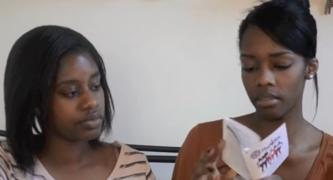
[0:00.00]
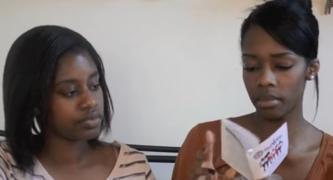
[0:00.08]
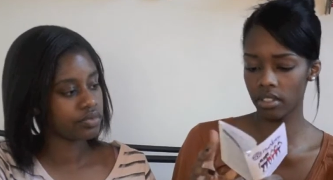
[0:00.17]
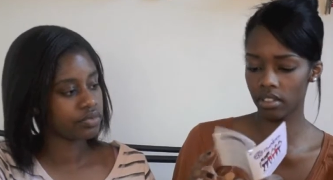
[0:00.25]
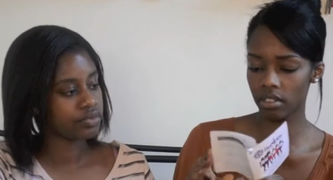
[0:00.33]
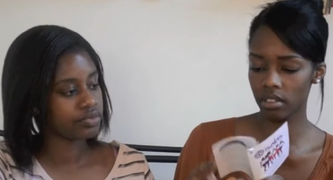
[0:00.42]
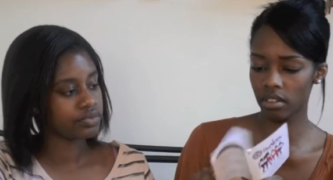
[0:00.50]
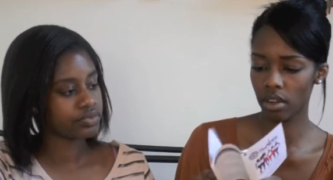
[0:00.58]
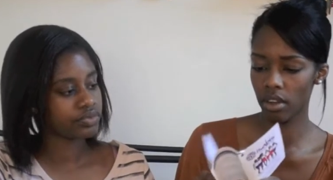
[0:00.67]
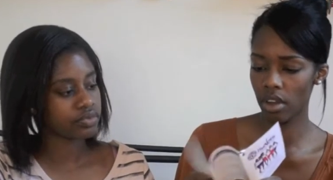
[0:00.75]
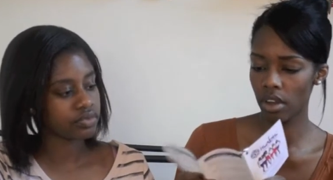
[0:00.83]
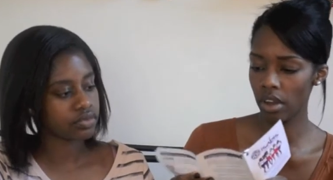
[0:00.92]
Speaker 1: me not
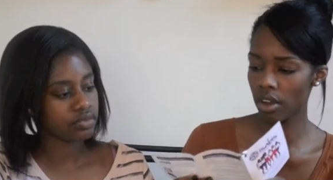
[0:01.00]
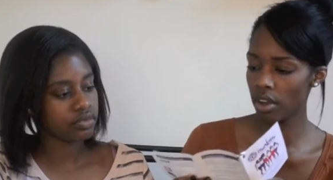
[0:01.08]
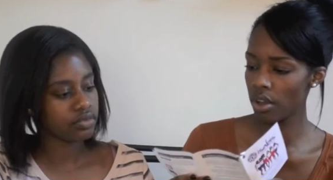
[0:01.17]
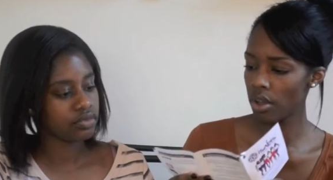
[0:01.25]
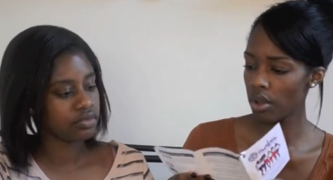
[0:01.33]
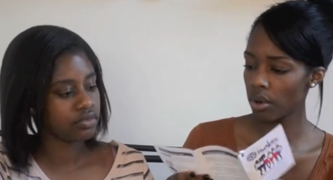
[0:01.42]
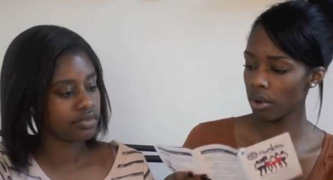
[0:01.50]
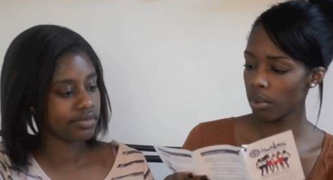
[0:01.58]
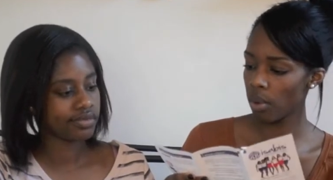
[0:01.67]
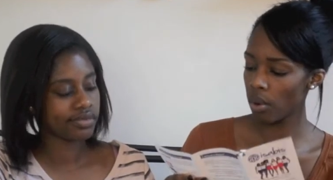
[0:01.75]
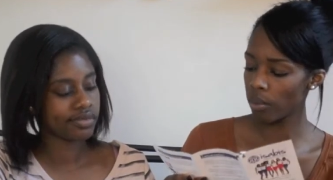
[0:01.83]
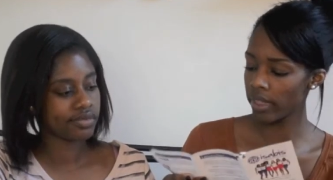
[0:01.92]

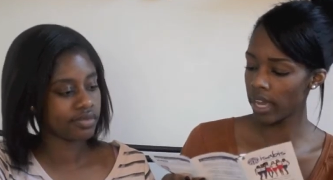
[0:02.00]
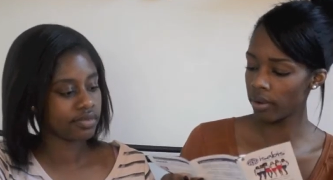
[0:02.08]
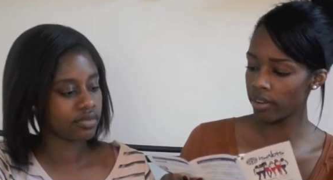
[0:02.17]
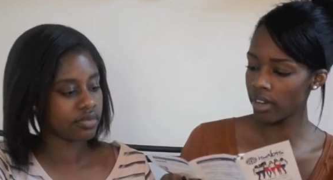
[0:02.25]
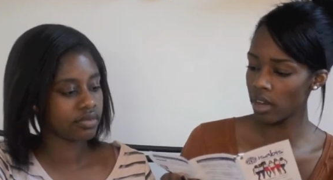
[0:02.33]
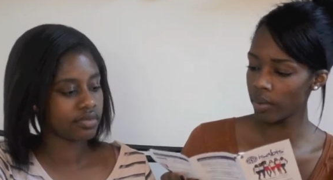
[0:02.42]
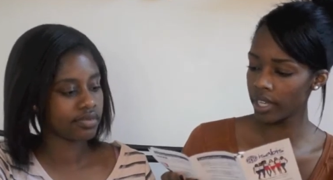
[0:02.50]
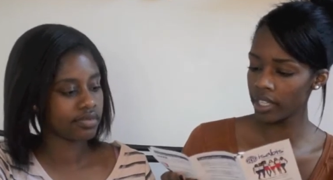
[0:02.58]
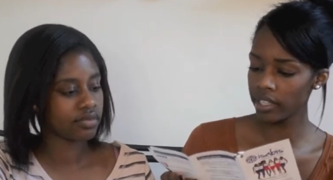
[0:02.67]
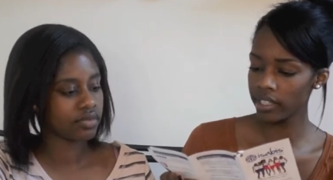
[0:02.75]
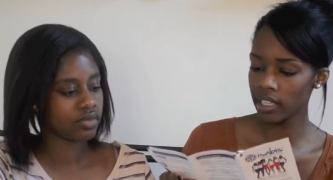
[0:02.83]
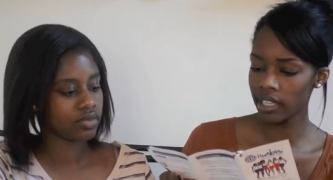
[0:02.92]
quote without knowing.
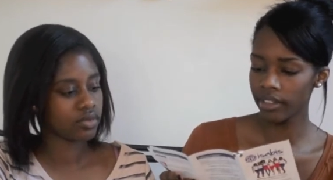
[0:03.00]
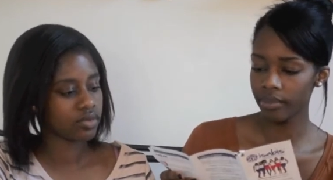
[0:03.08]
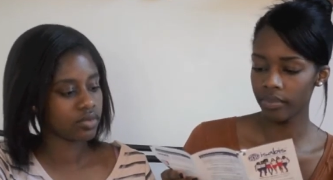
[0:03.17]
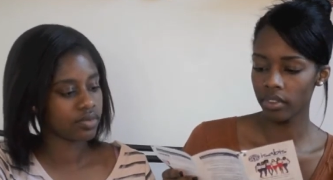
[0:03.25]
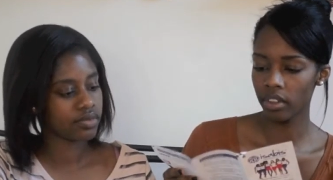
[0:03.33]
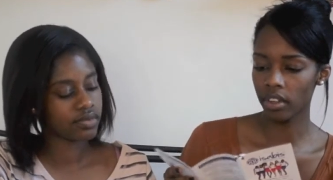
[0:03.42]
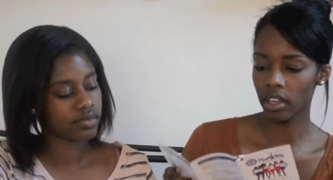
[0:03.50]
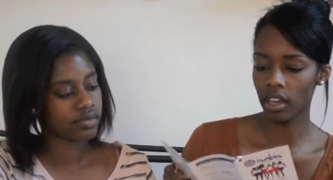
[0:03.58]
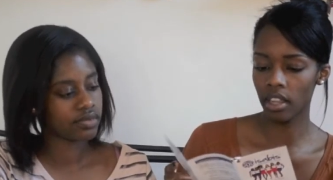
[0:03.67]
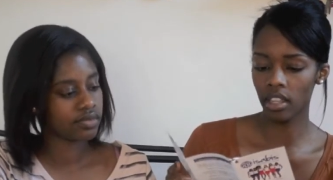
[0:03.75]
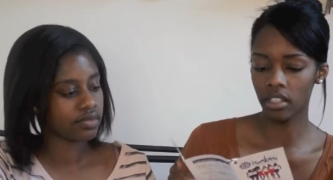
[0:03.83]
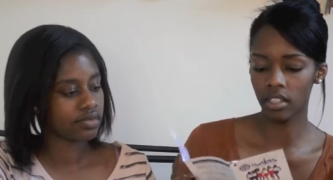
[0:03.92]
Okay,
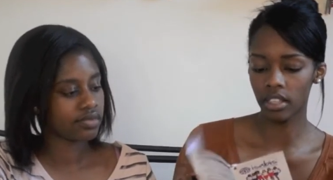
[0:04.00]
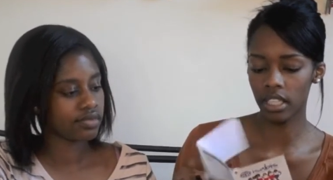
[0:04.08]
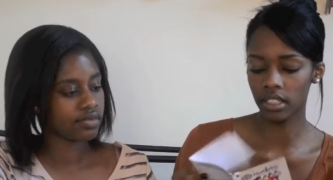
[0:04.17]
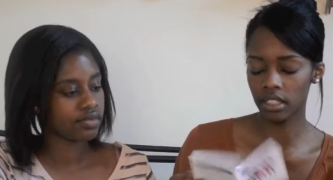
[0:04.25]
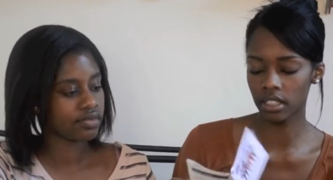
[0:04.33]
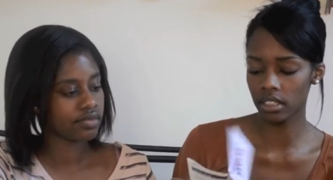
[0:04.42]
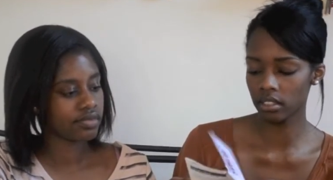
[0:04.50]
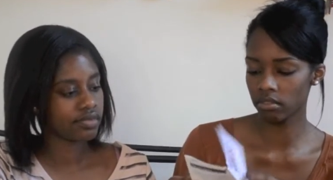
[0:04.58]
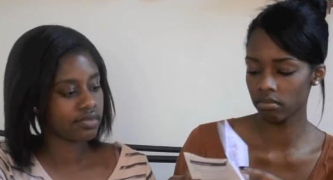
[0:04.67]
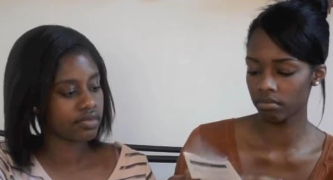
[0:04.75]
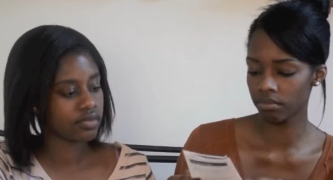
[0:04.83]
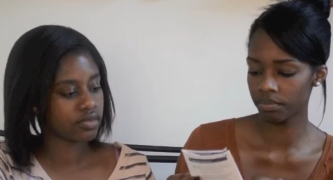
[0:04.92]
they don't actually,
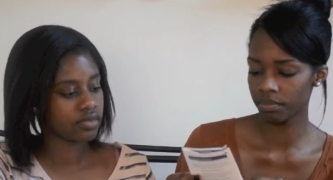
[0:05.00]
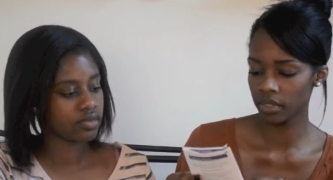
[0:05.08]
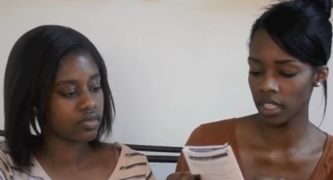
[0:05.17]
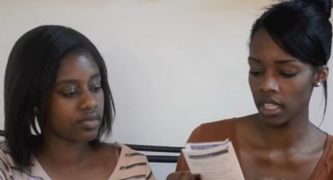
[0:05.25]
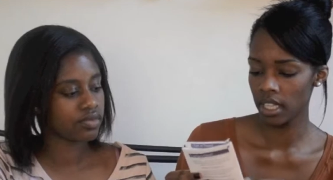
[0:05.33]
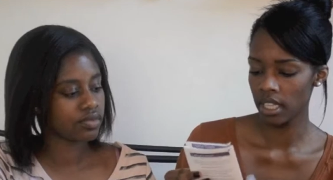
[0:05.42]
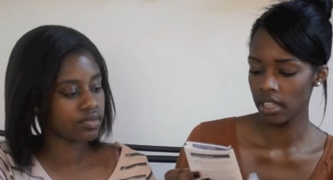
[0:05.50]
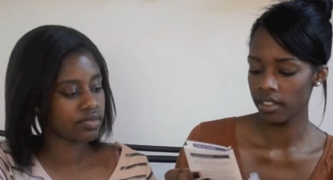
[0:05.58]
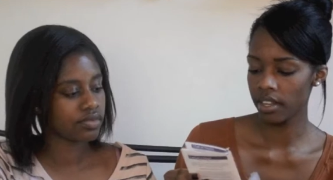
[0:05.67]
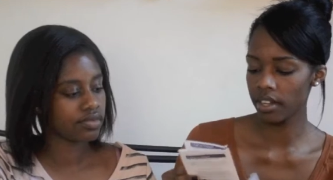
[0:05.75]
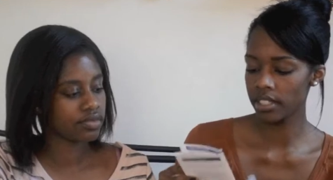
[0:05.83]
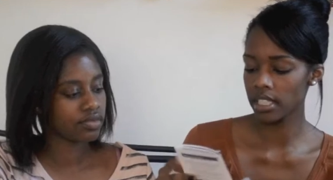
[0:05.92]
they
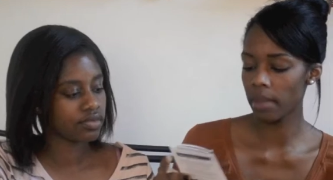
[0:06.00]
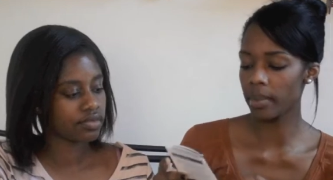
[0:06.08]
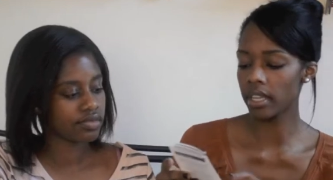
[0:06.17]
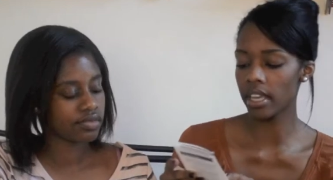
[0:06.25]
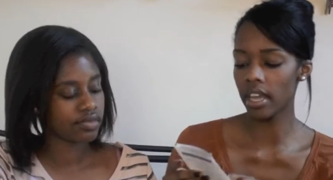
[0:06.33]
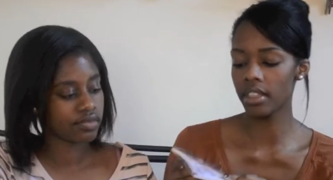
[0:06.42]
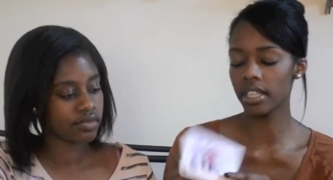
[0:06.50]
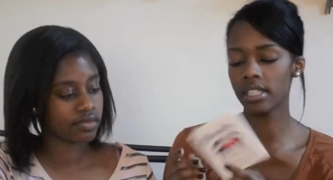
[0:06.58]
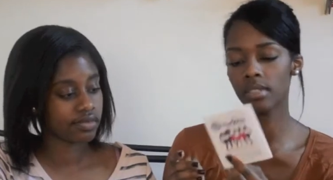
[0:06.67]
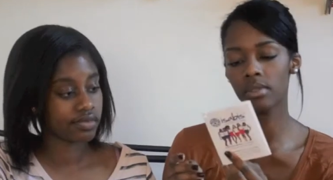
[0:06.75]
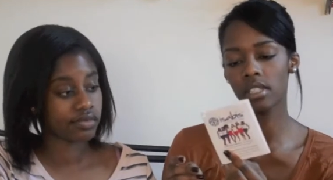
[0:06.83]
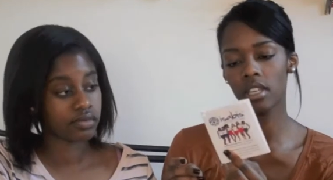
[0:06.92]
don't say, but yeah, this
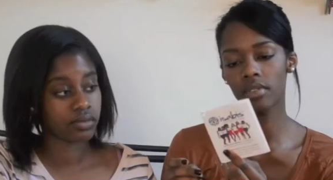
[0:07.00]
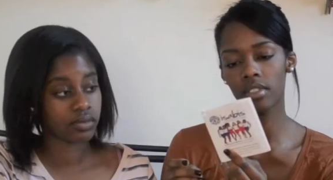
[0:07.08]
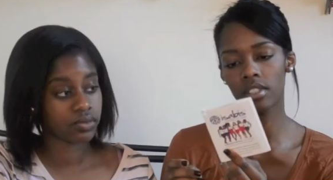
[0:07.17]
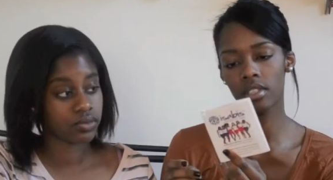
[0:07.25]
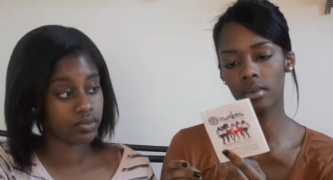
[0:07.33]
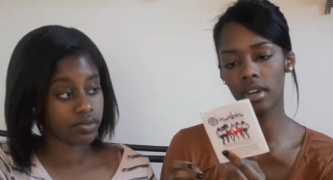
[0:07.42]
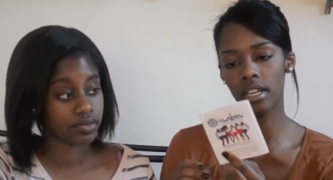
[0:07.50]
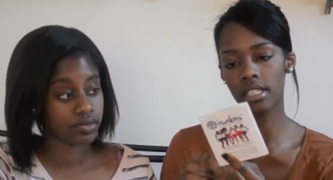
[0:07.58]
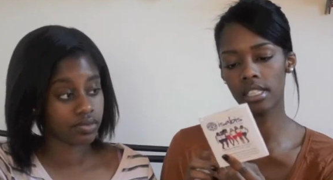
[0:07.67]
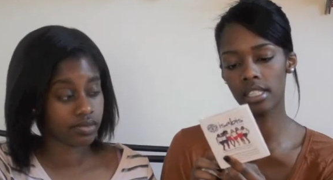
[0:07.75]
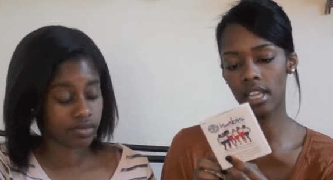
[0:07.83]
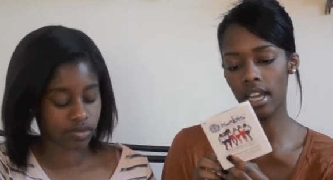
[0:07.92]
was given to
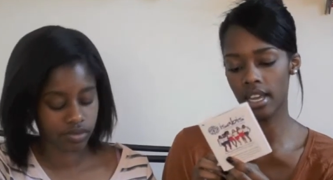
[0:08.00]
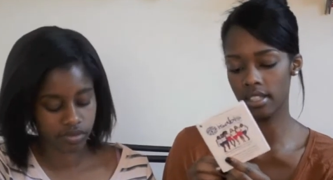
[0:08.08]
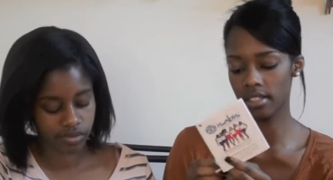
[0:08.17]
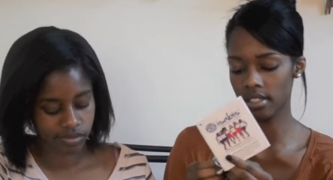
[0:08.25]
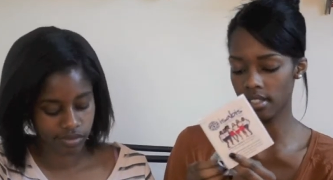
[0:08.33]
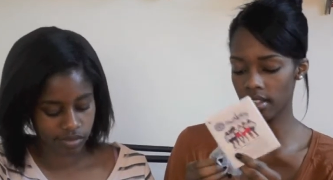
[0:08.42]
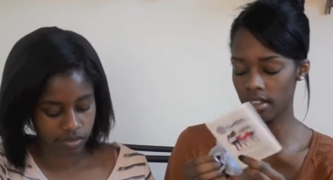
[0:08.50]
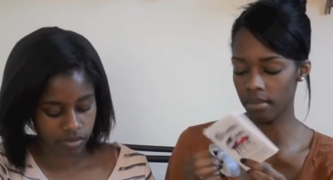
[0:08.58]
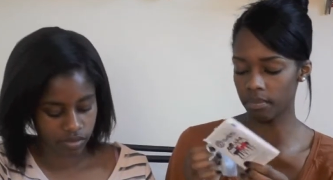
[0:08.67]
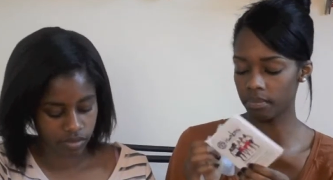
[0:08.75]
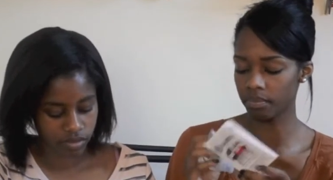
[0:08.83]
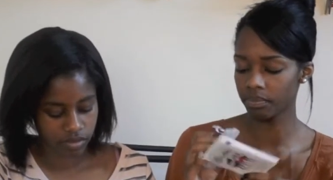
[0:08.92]
us,
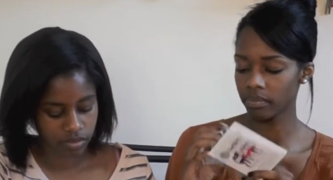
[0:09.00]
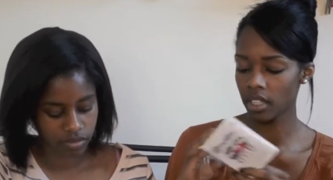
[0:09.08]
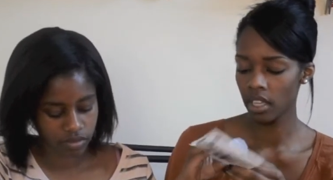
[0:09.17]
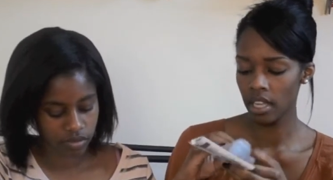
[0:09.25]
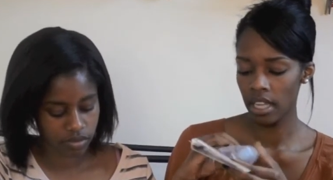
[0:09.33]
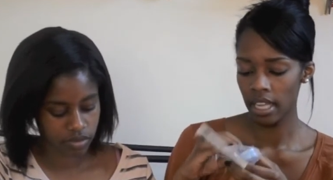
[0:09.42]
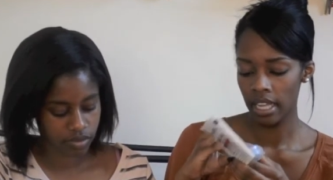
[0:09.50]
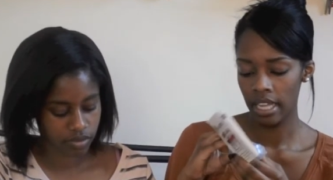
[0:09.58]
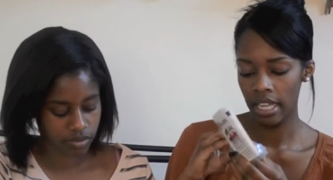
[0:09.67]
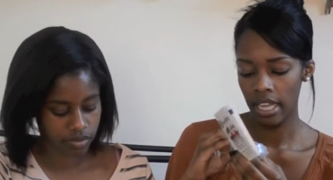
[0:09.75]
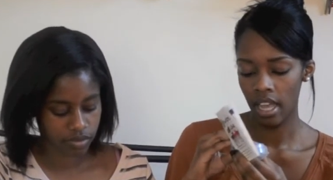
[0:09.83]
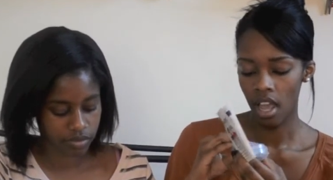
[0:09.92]
and
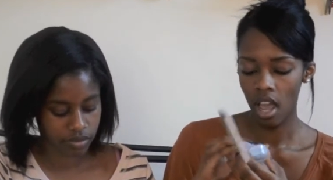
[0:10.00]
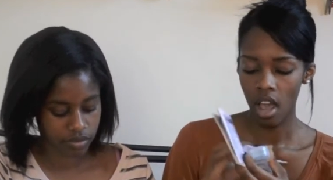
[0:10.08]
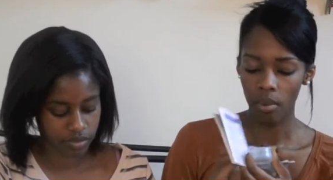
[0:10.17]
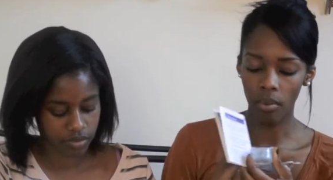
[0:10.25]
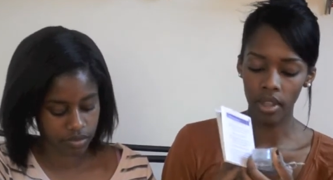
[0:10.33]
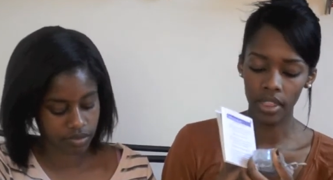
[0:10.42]
one